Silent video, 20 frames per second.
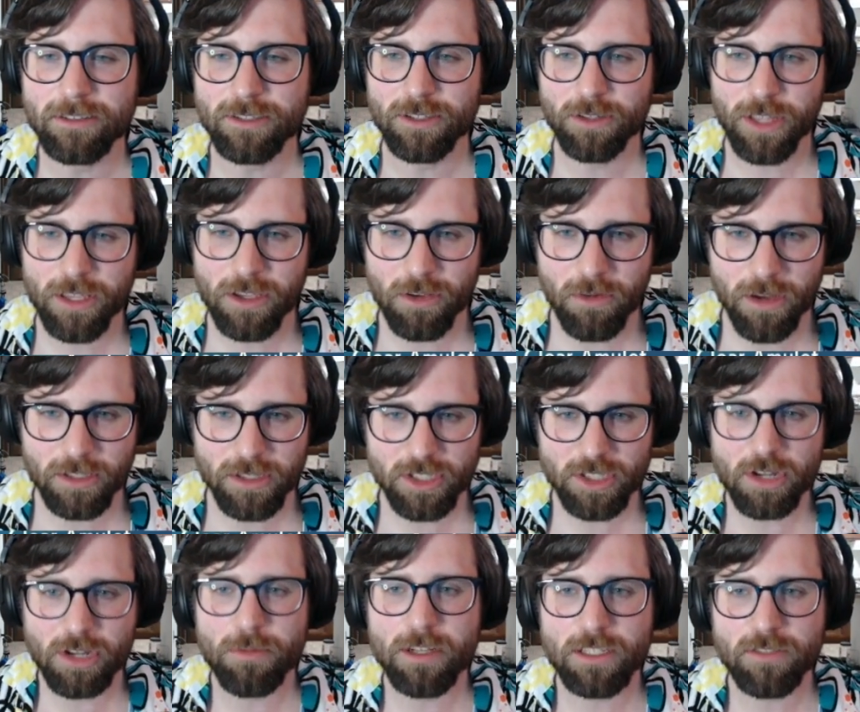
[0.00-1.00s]
So thank you all
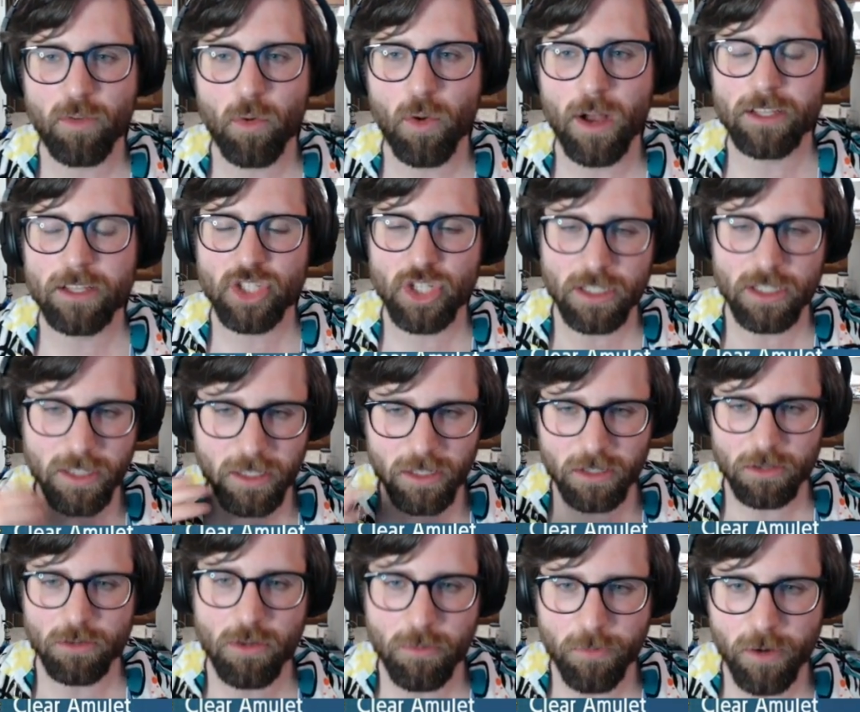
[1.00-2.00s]
so much for watching, and thank you
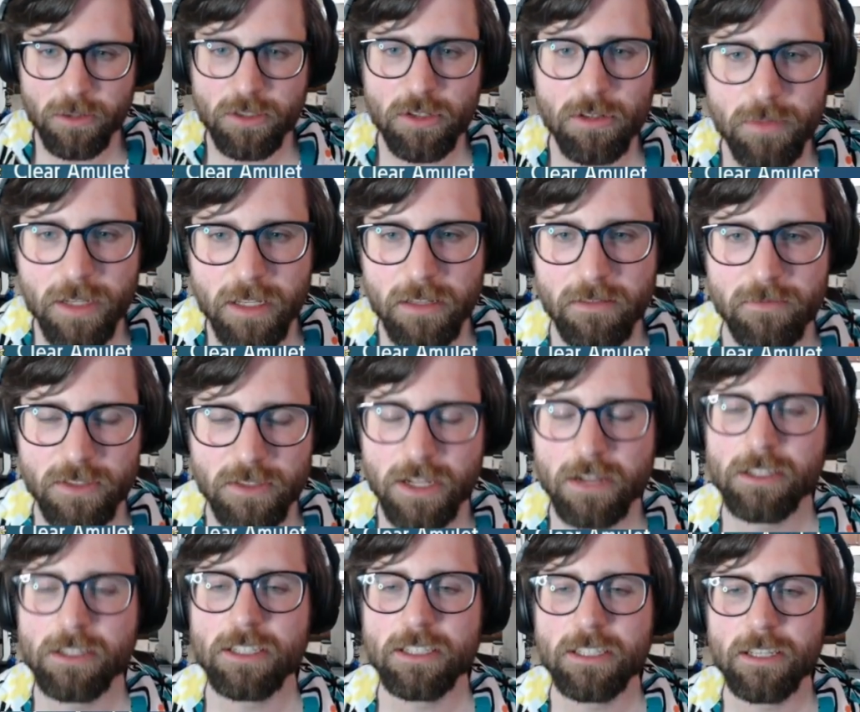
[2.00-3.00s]
to Roberto and for
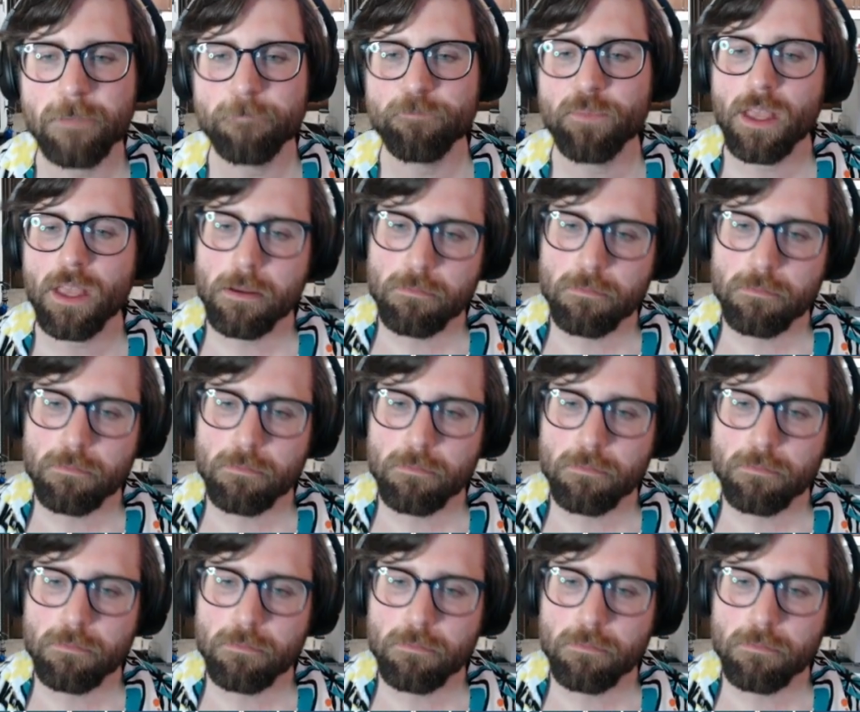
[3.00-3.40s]
sharing this team.